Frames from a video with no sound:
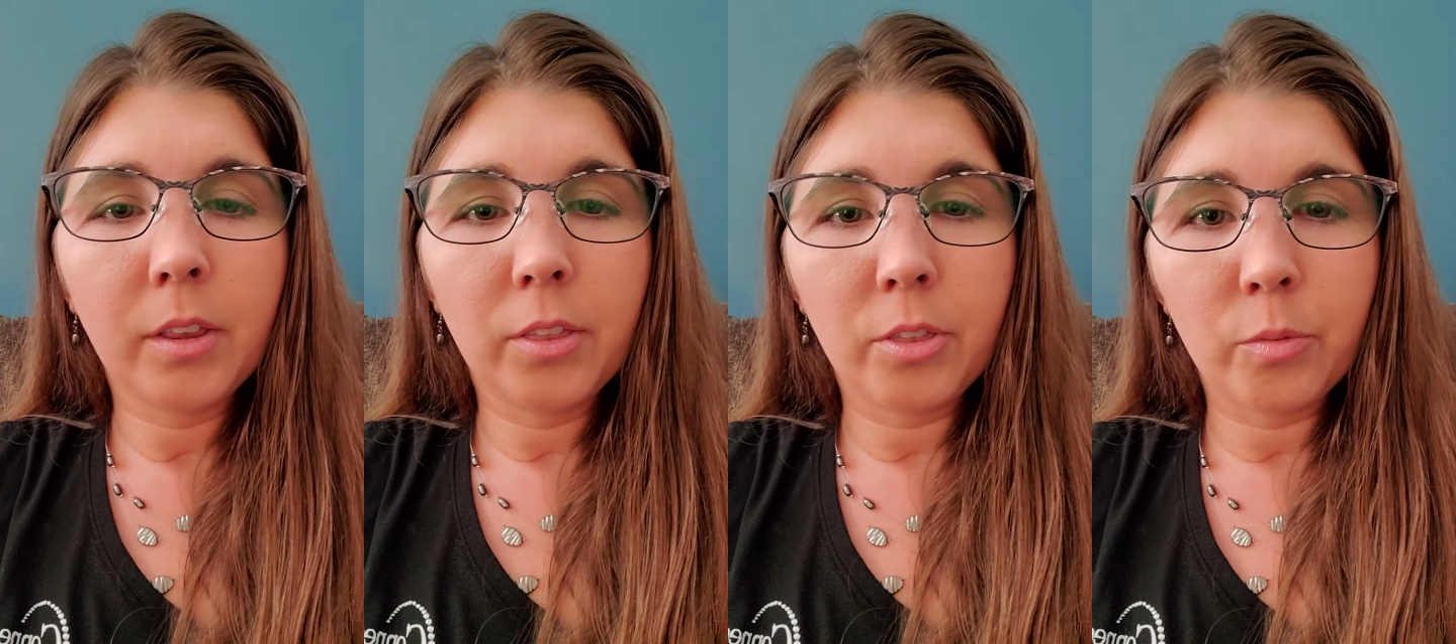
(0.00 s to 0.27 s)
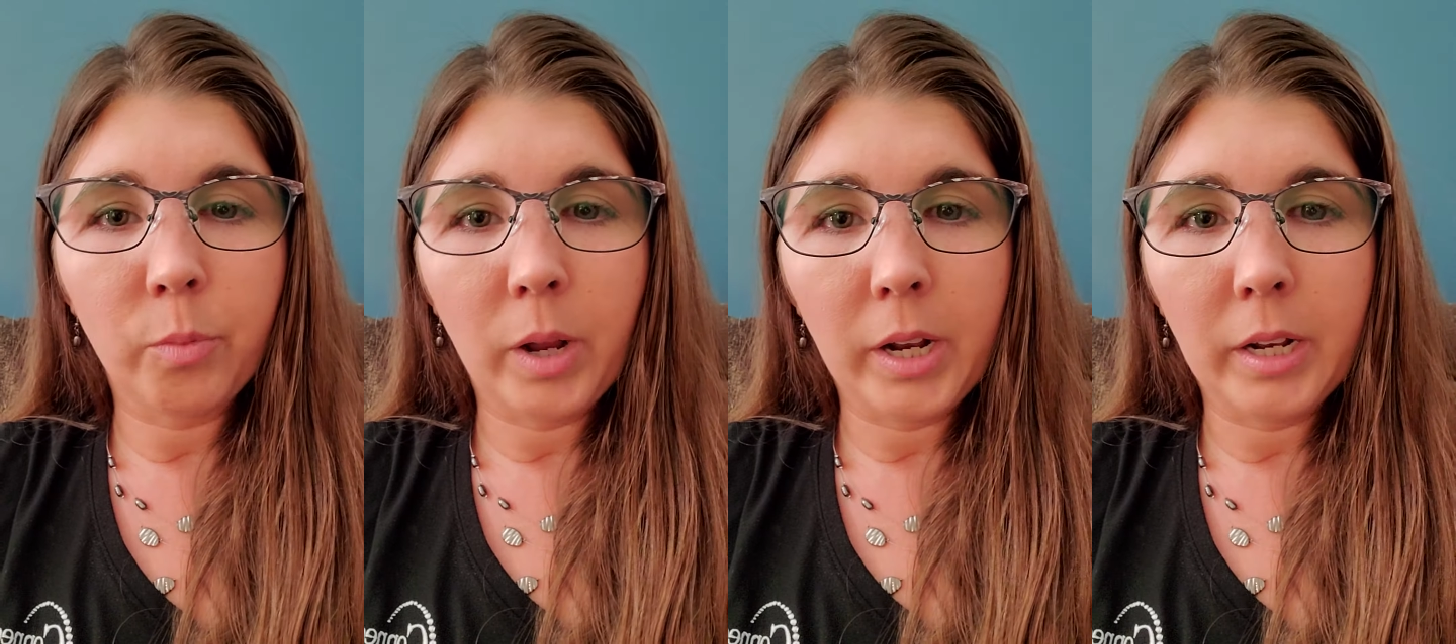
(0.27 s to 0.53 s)

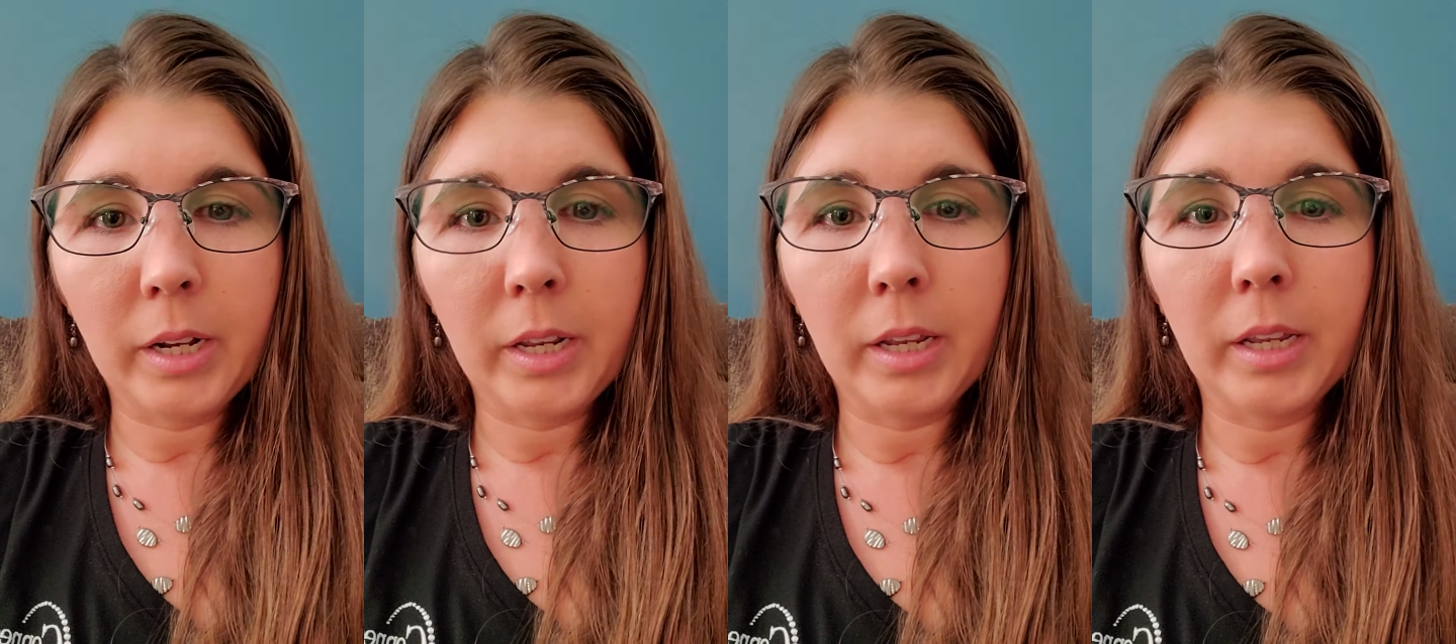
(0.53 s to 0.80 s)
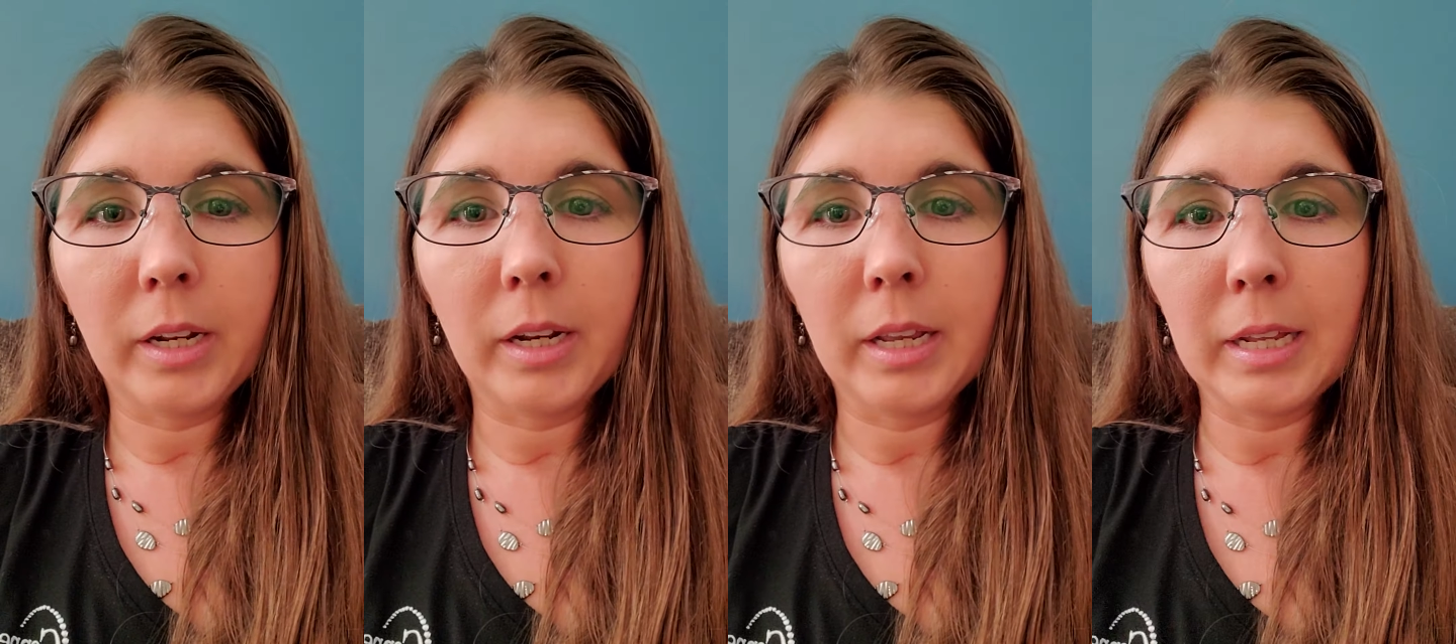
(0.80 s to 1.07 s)

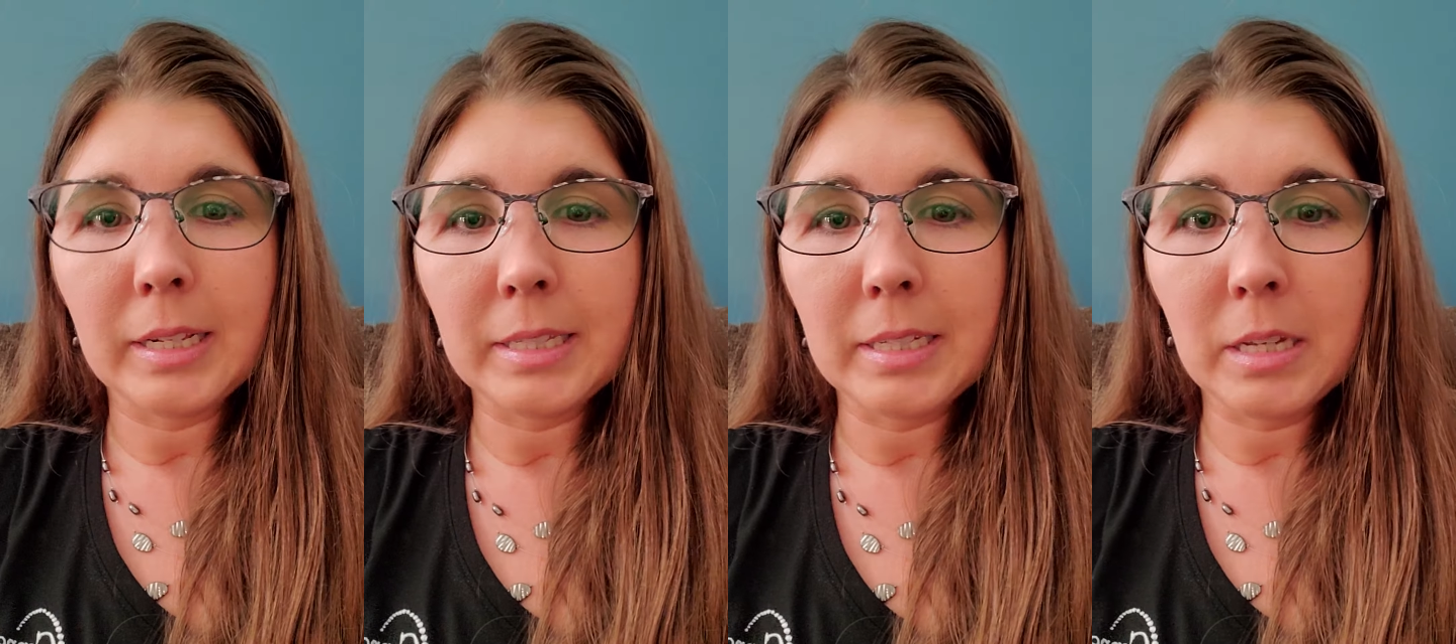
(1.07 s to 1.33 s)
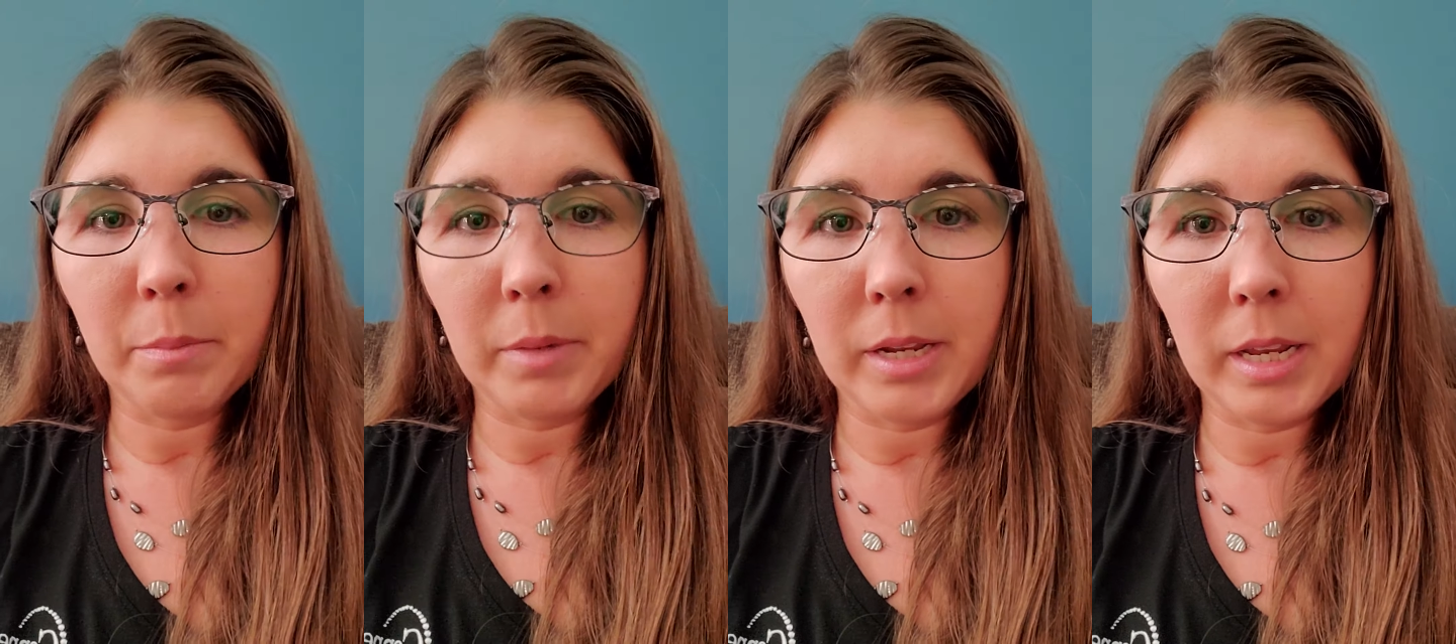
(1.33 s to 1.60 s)
threatening,
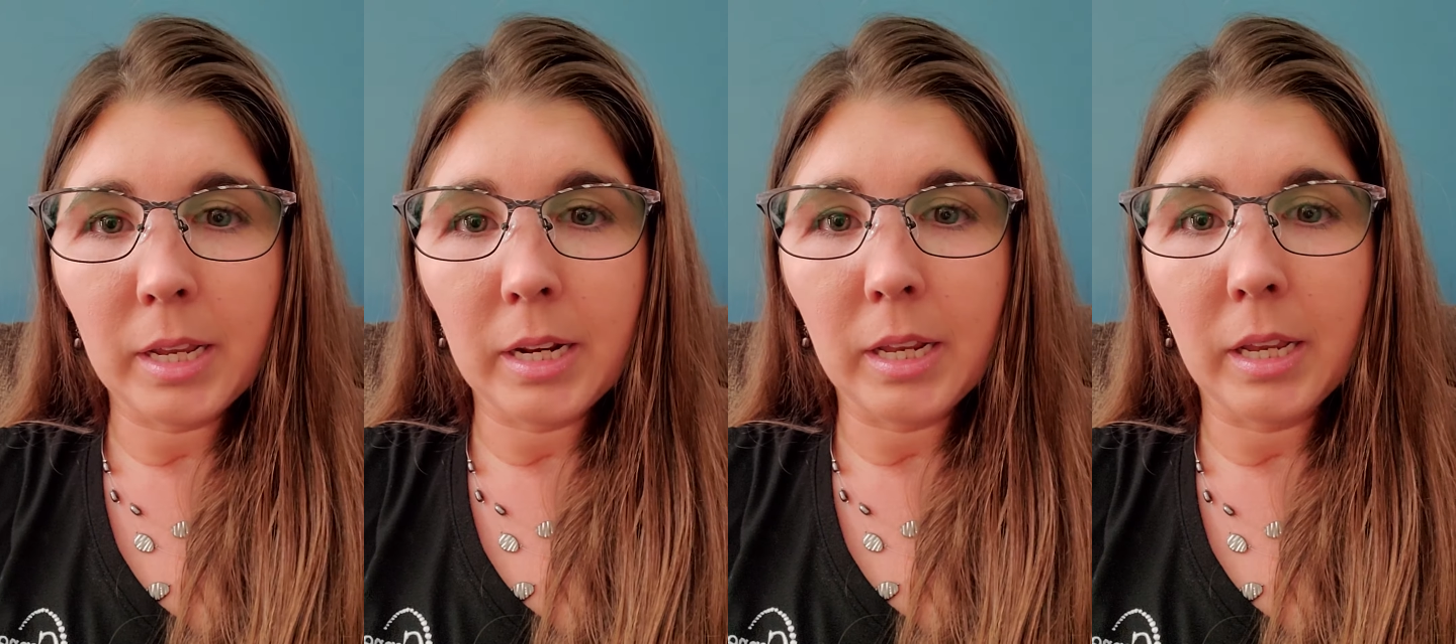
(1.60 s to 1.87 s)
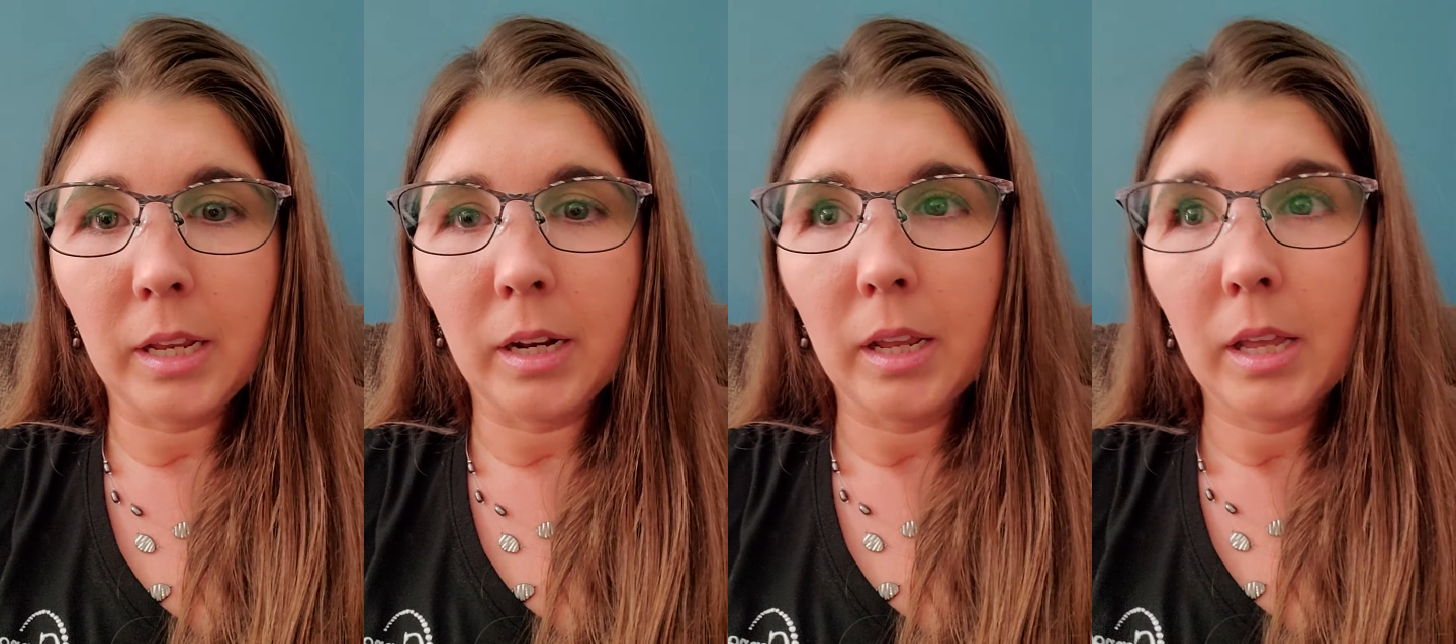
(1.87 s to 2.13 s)

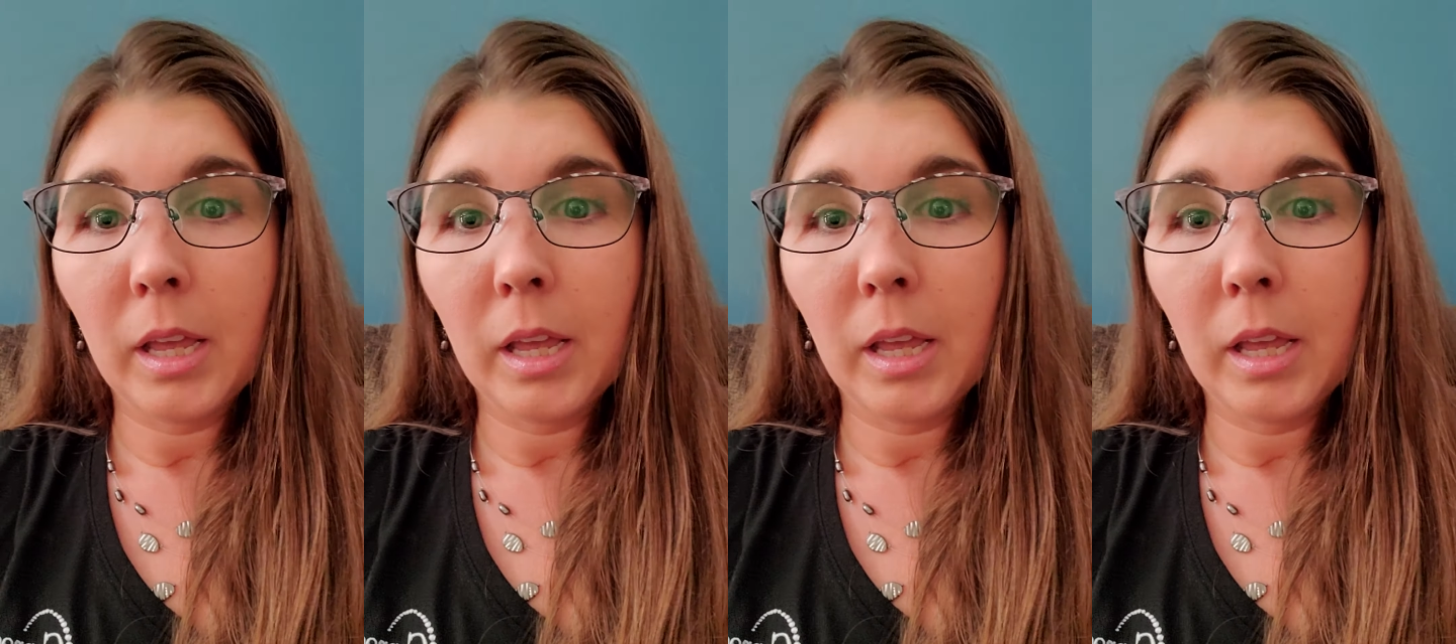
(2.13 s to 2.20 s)
intimidating,